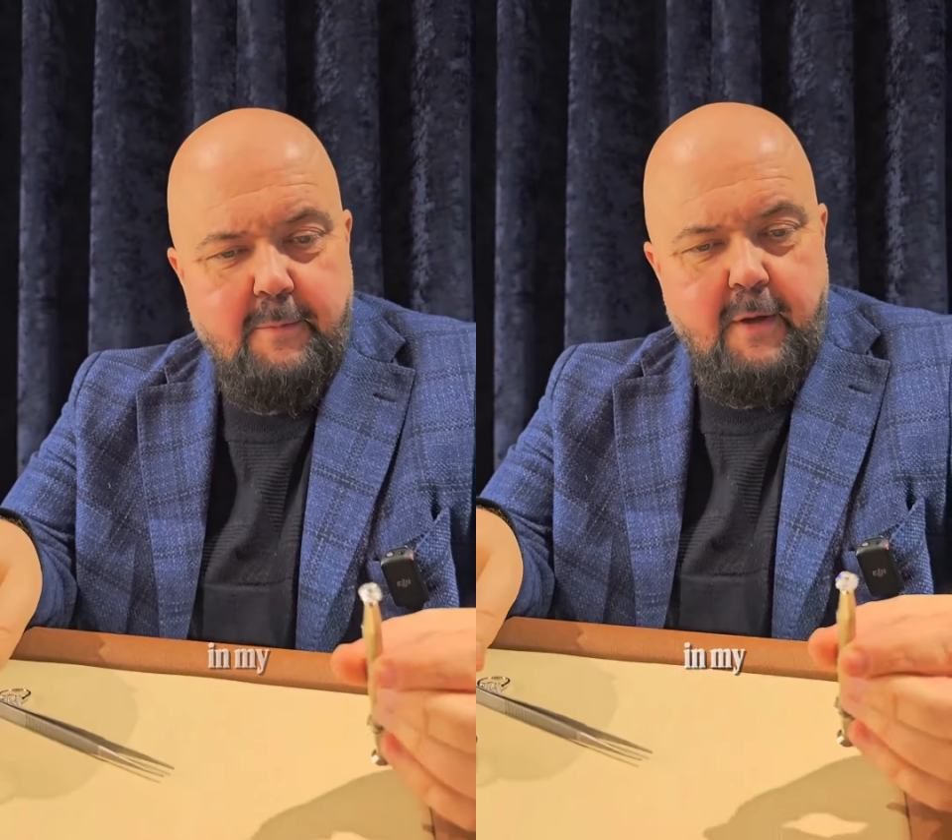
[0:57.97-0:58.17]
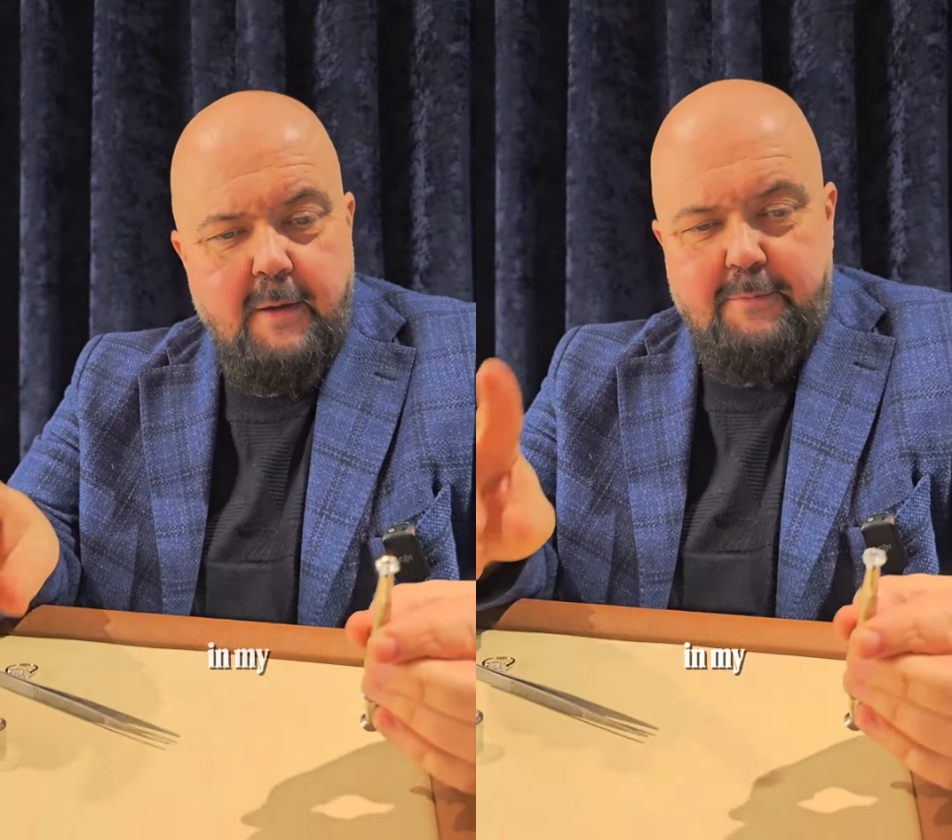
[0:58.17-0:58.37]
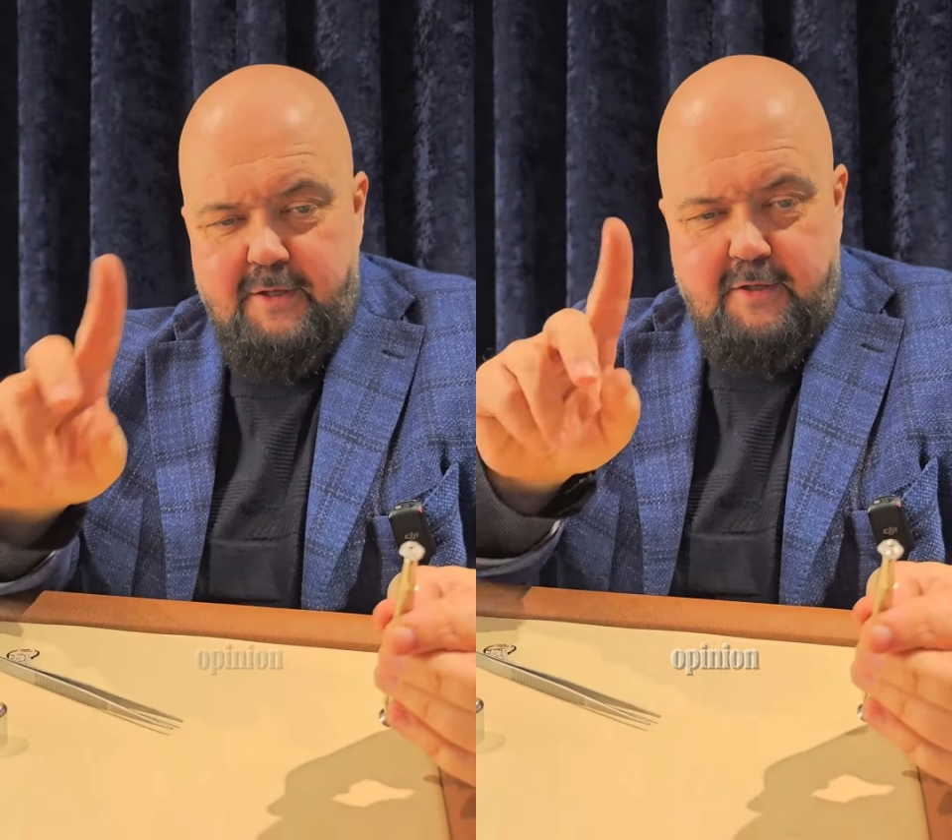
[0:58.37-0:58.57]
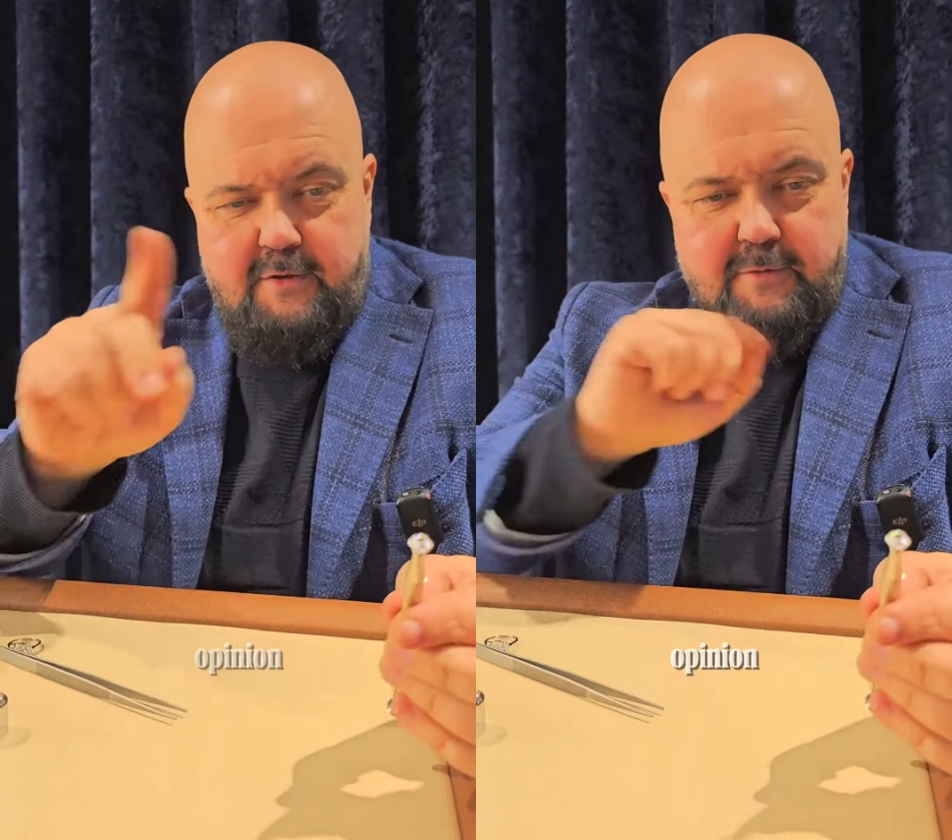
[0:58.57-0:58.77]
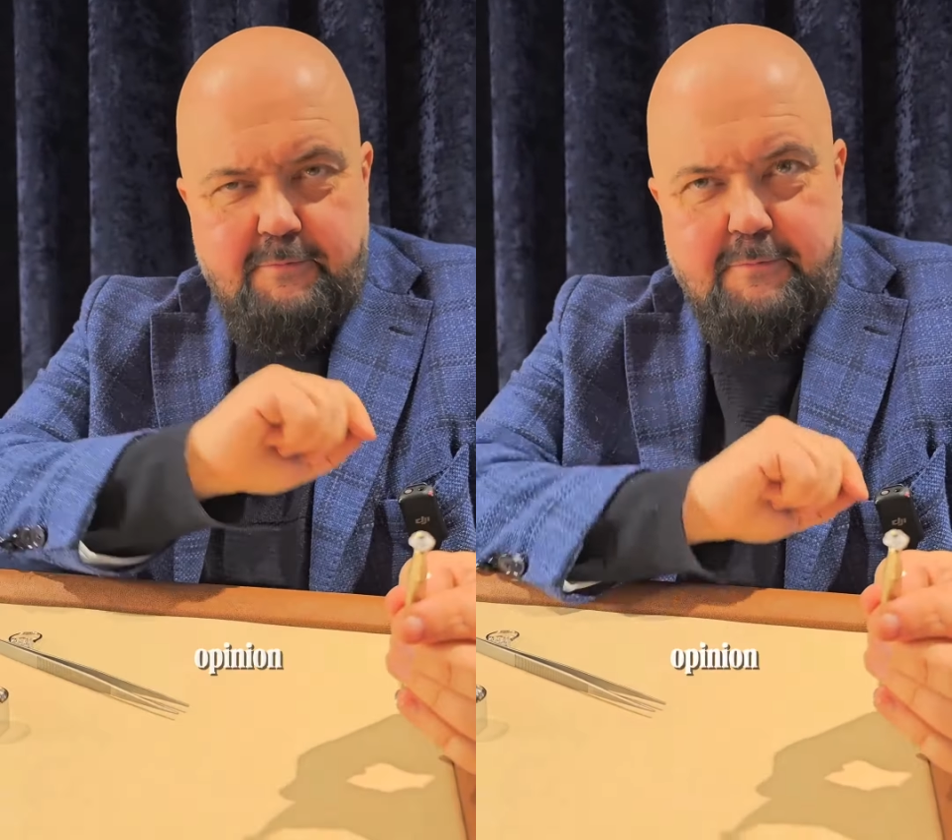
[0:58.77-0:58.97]
my
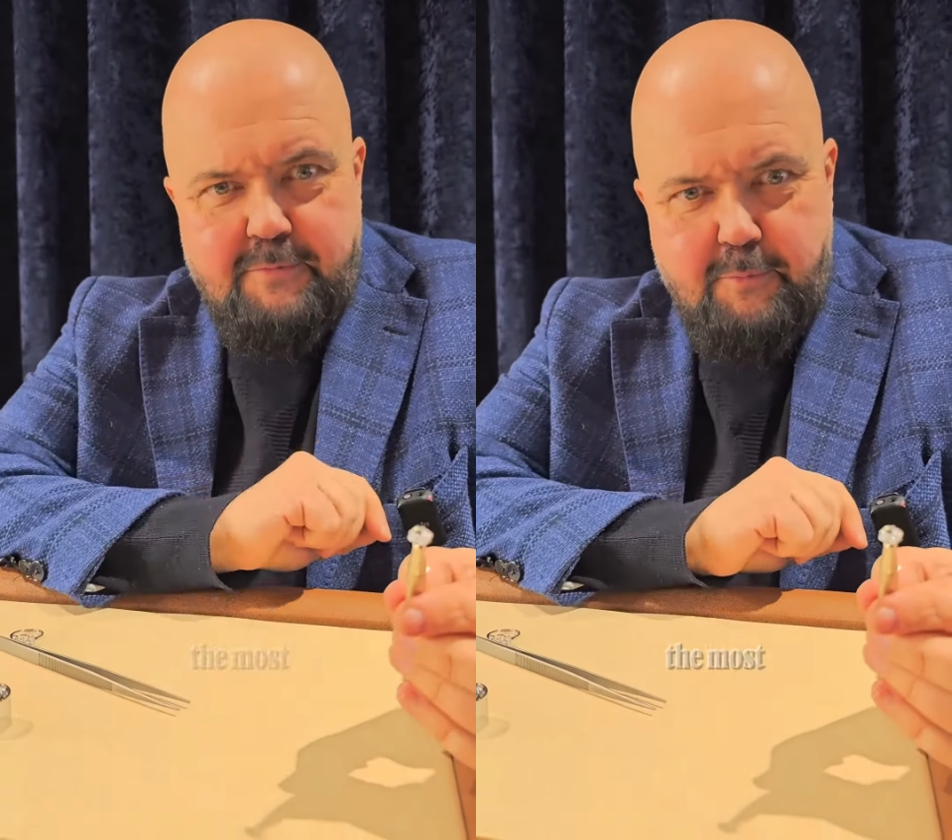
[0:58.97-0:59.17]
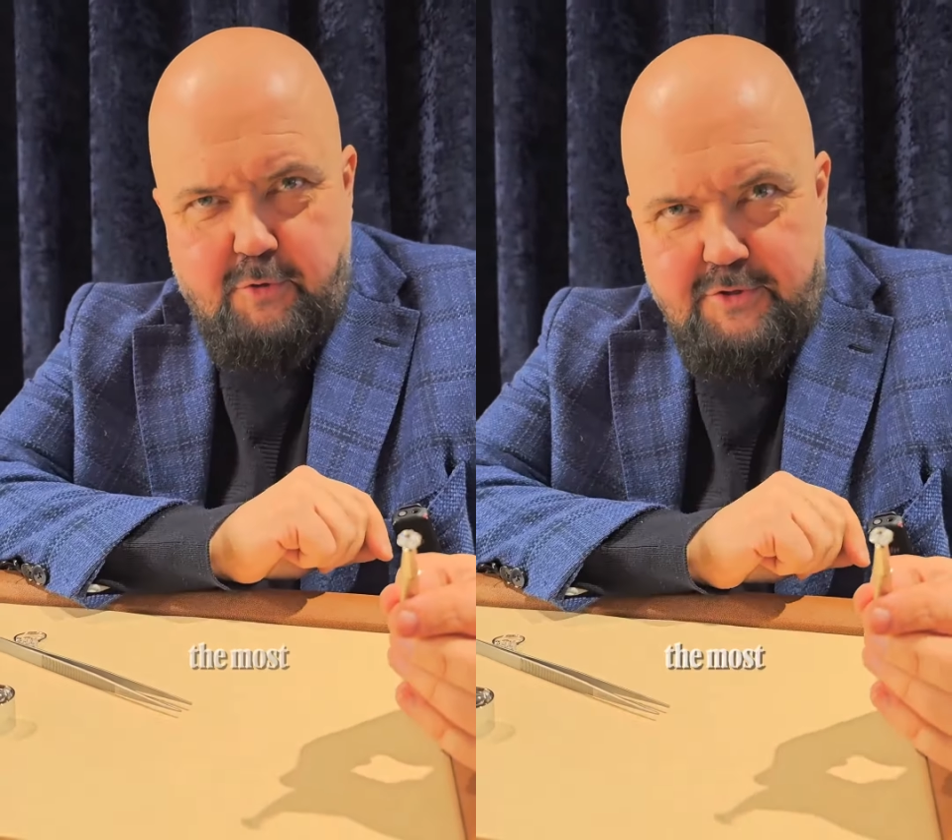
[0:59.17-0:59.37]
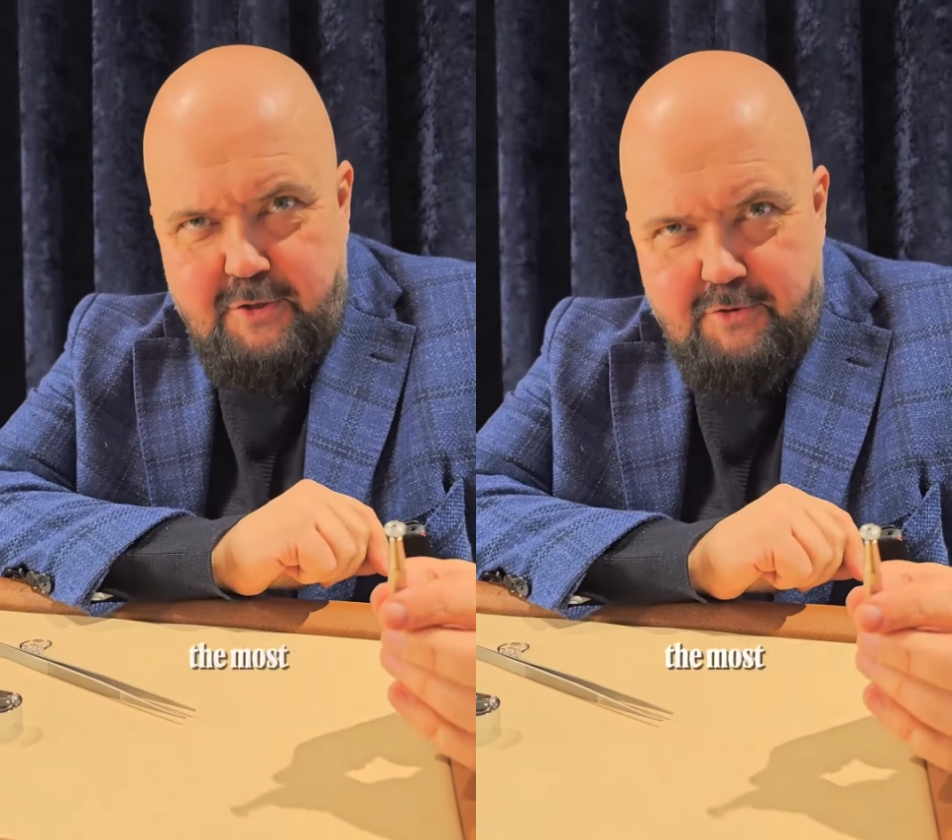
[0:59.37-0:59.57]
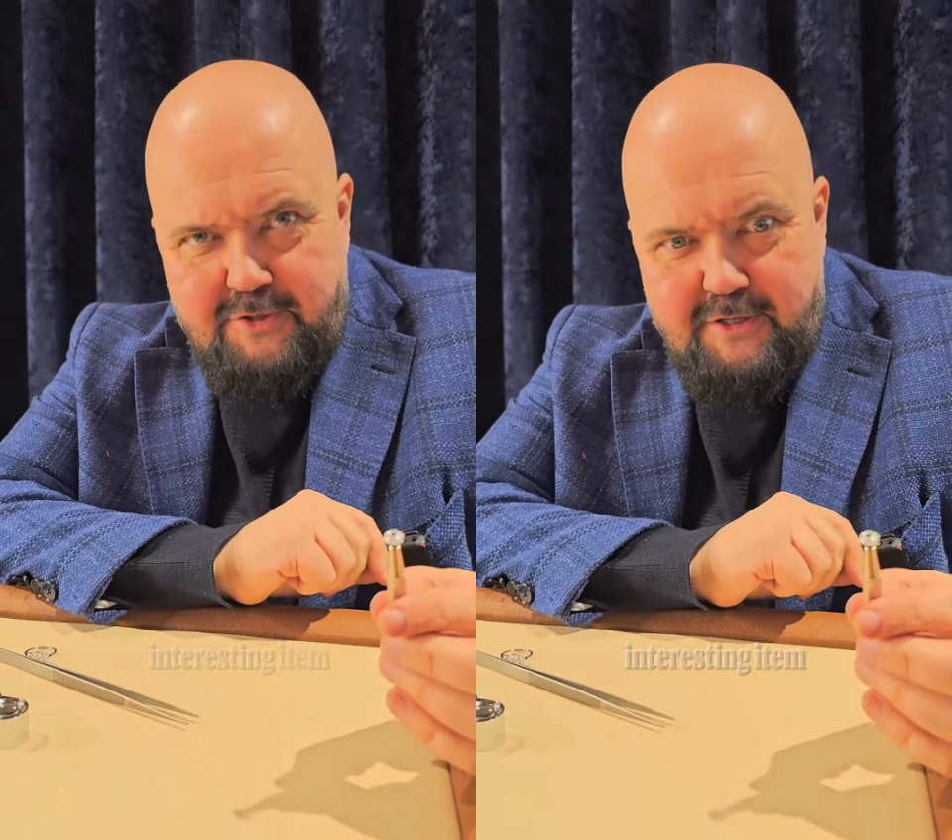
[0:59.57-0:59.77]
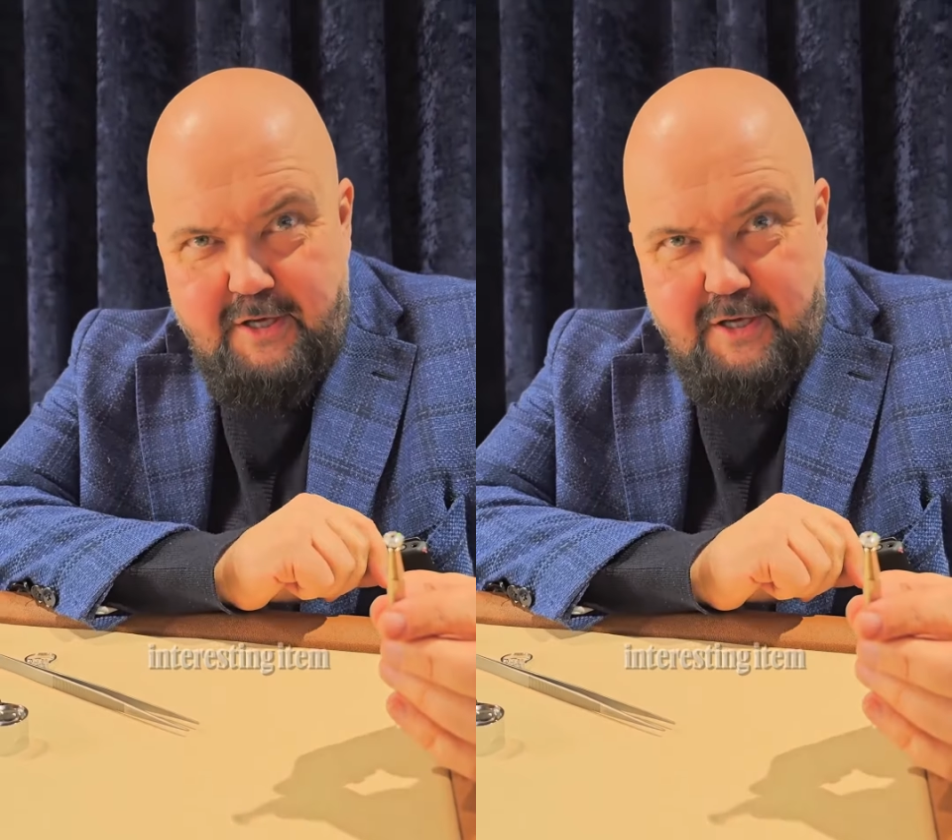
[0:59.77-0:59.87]
opinion, the most interesting